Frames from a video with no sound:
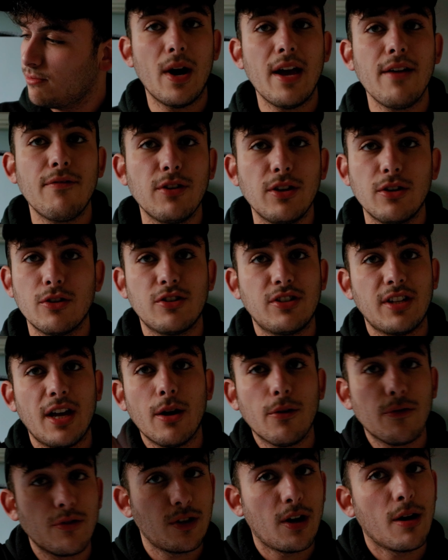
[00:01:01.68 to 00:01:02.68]
wave at
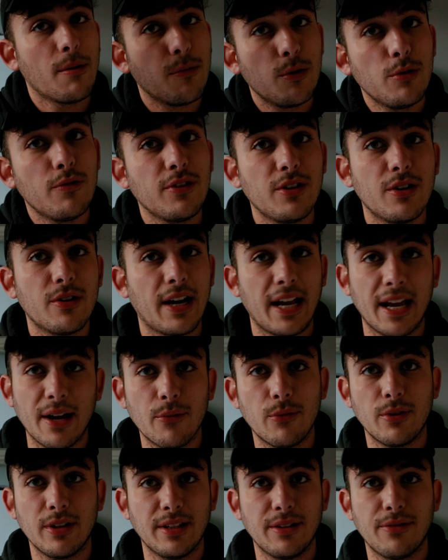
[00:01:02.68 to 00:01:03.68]
yourself, start moving your
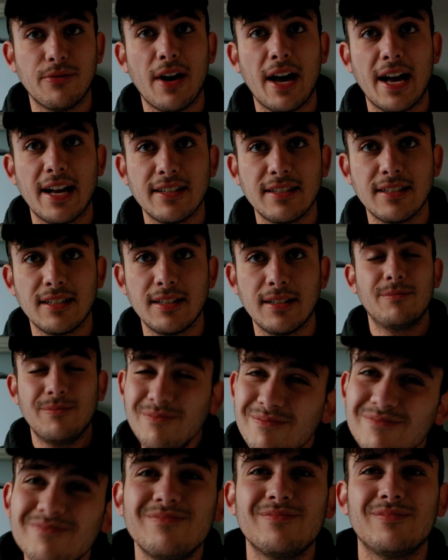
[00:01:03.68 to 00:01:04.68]
hand really fast.
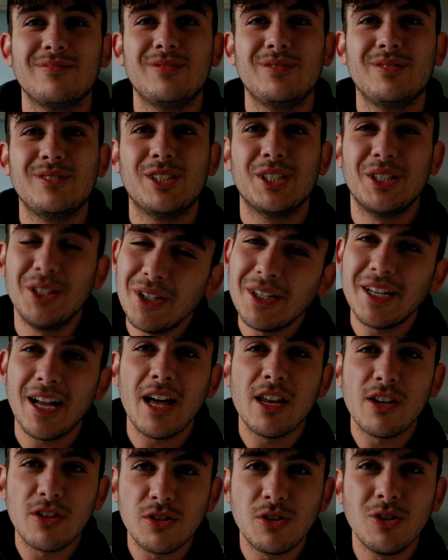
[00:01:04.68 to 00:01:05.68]
You look
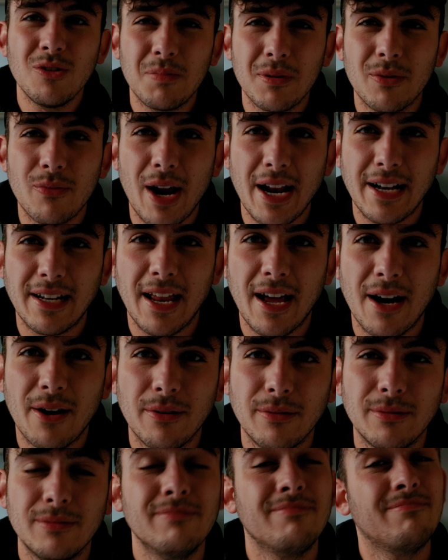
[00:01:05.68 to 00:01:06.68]
kind of stupid right now.